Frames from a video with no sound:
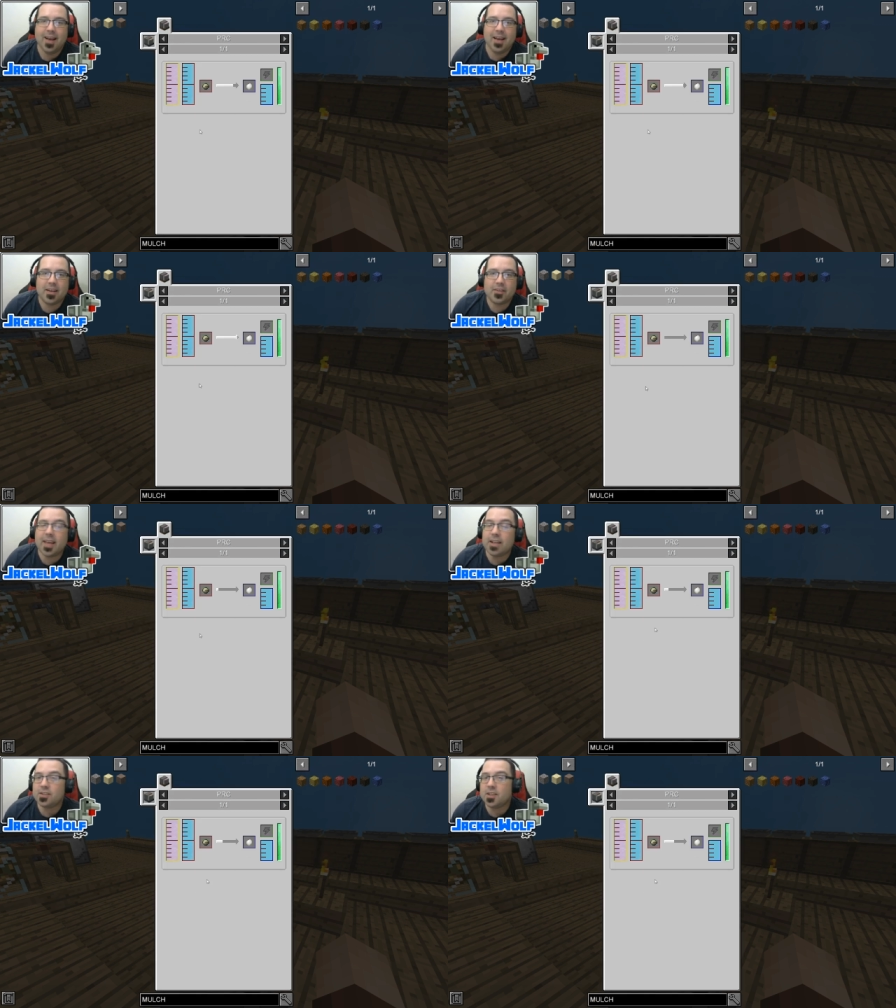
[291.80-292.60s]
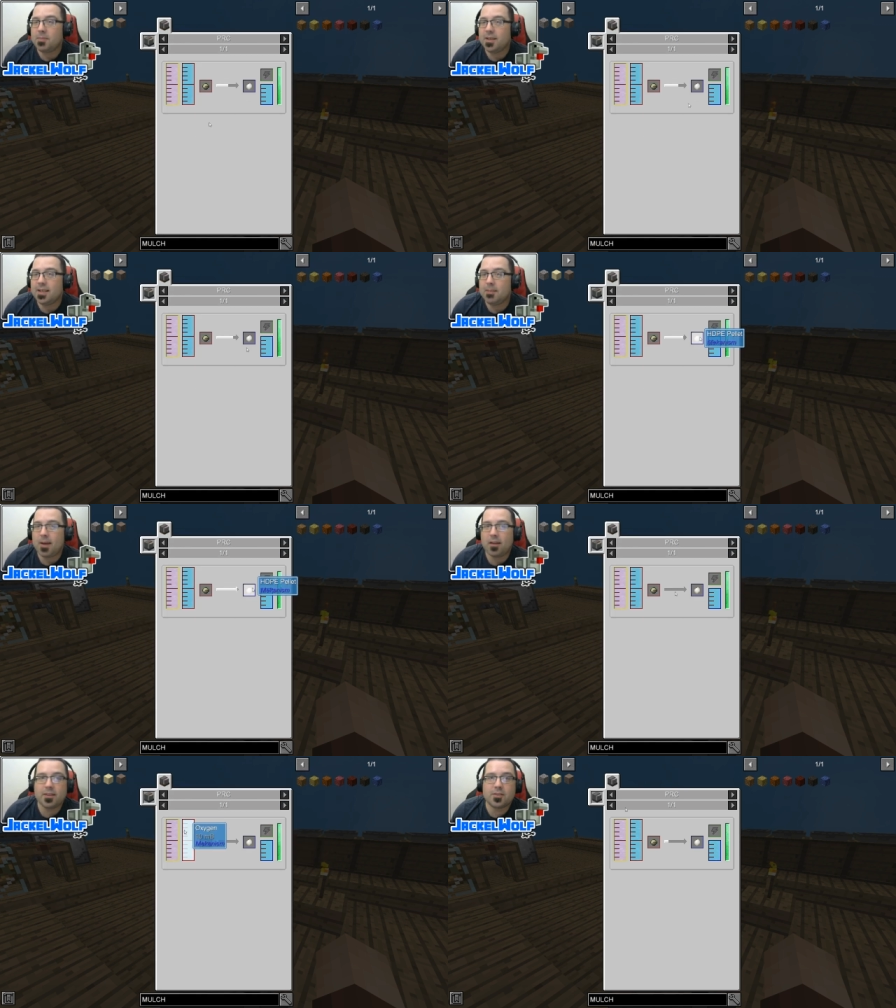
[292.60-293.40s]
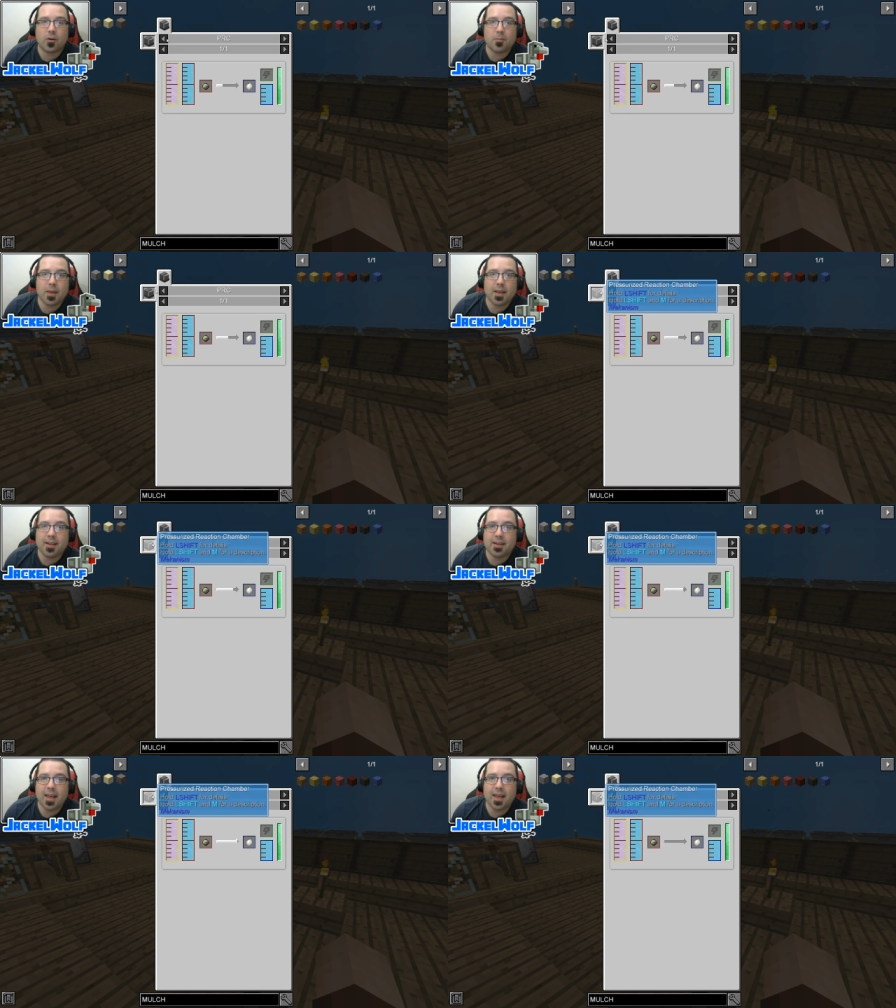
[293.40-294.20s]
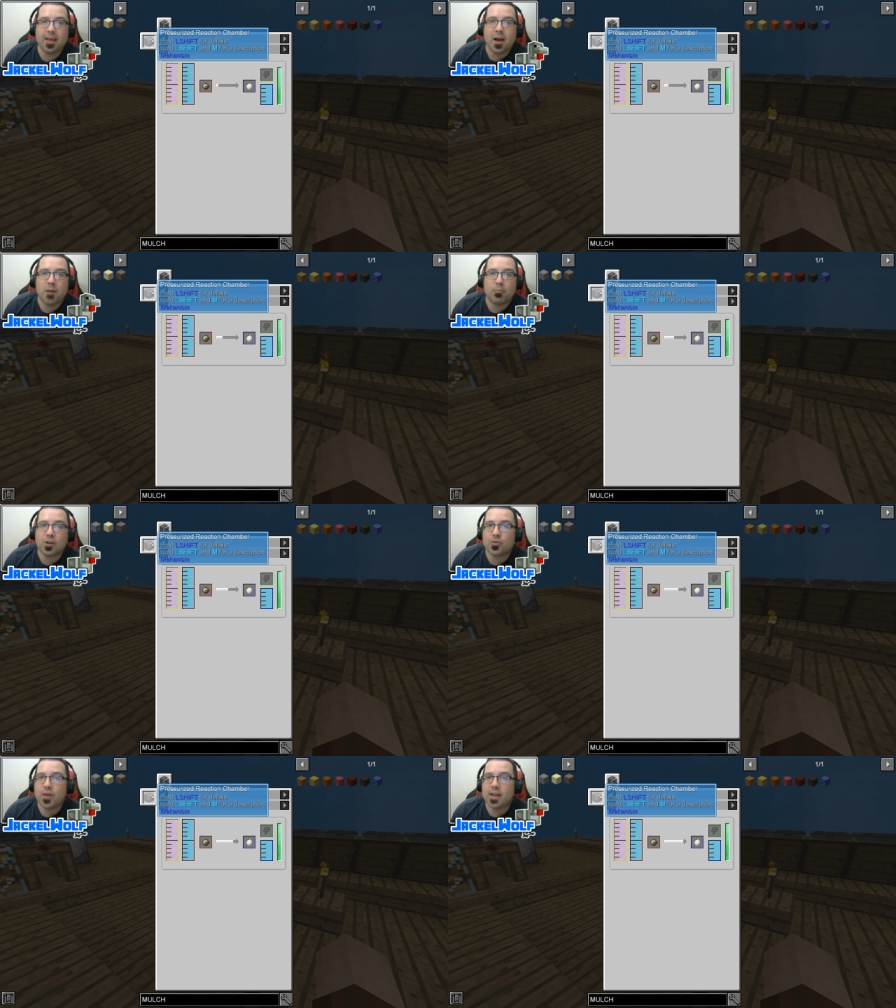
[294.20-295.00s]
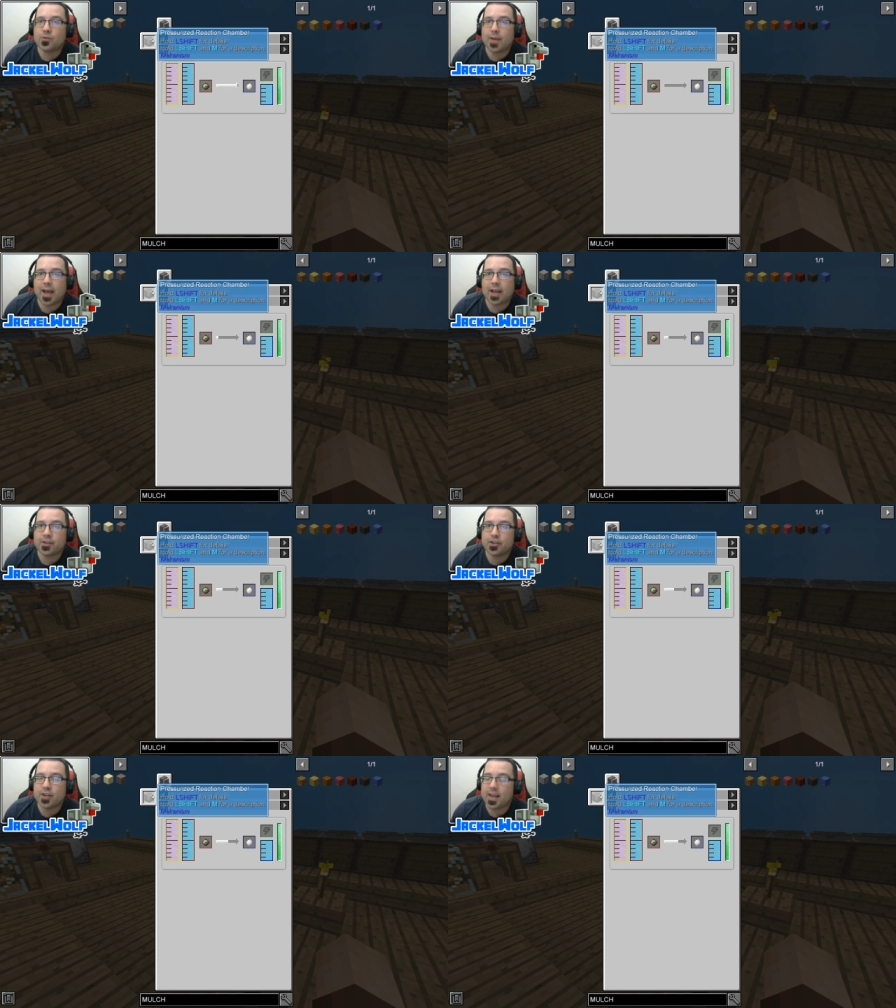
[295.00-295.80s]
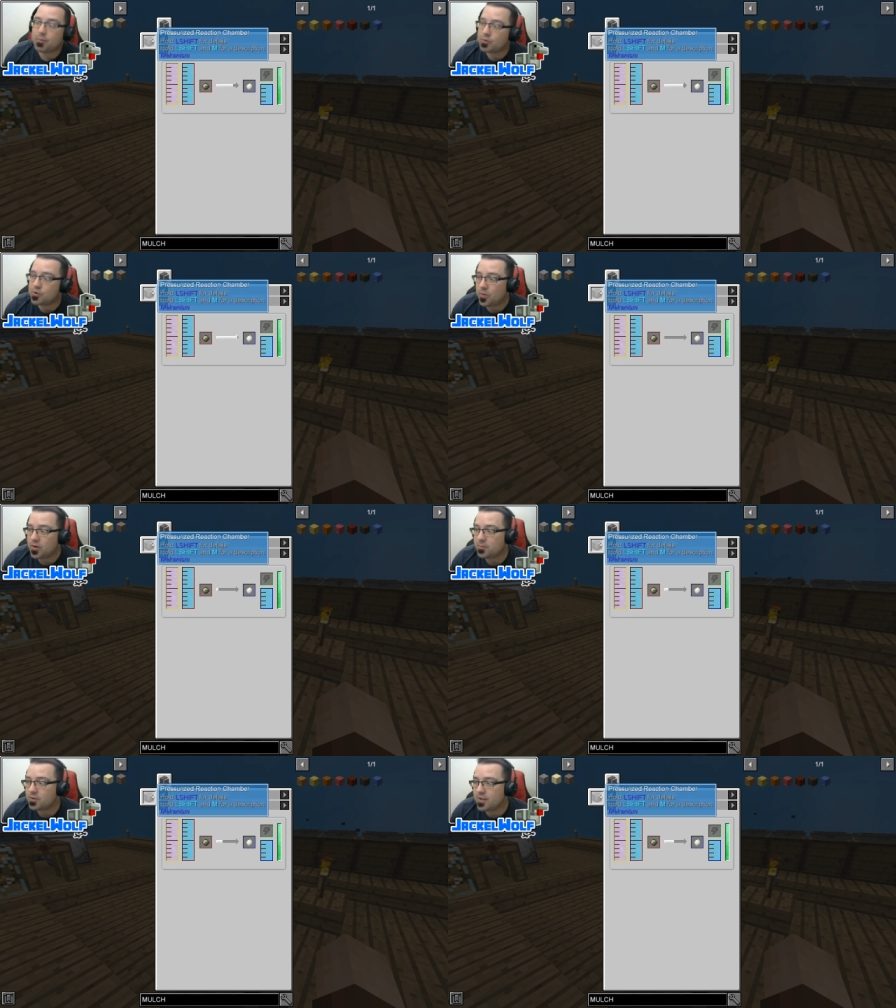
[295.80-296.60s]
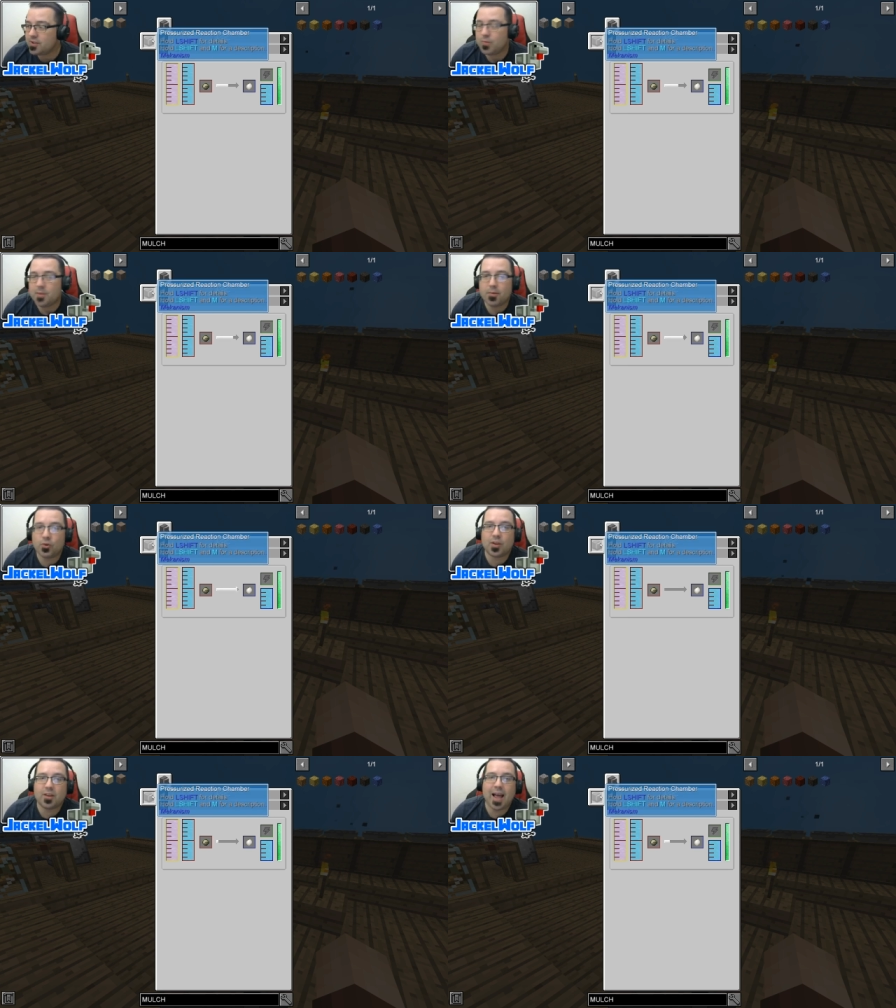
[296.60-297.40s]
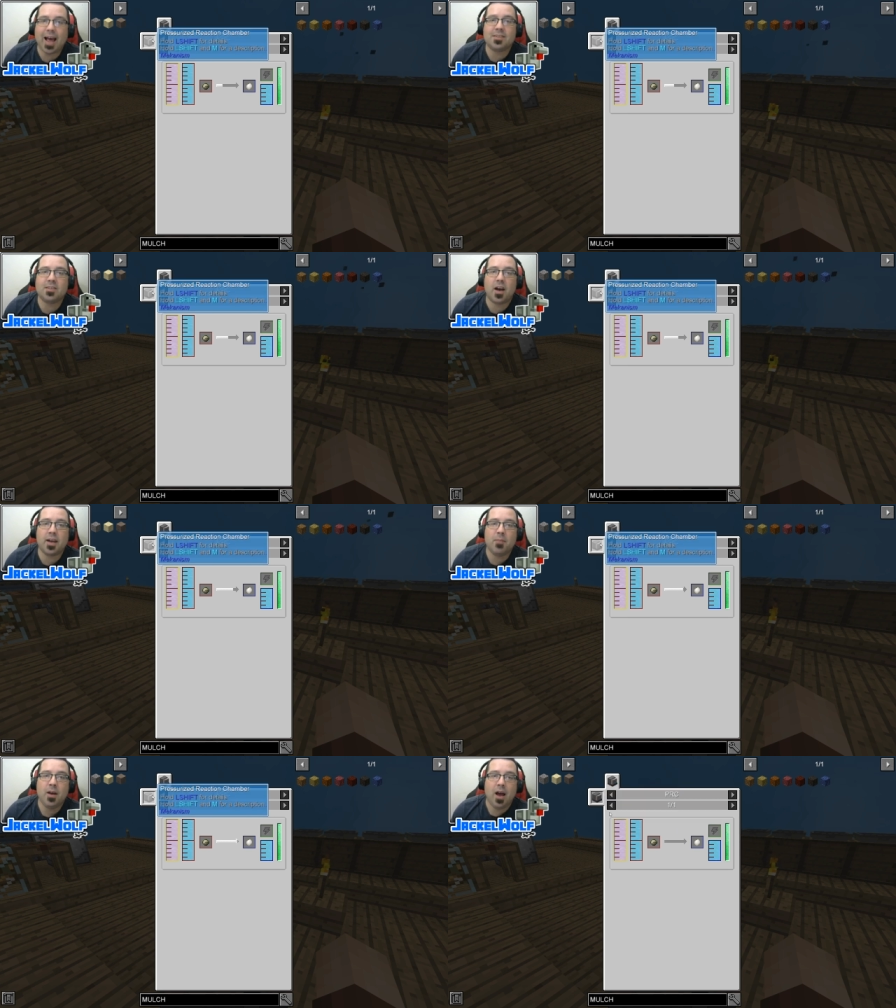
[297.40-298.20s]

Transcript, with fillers: Now the HDPE pellets are made in a pressurized reaction chamber, which is one of the machines we built last time.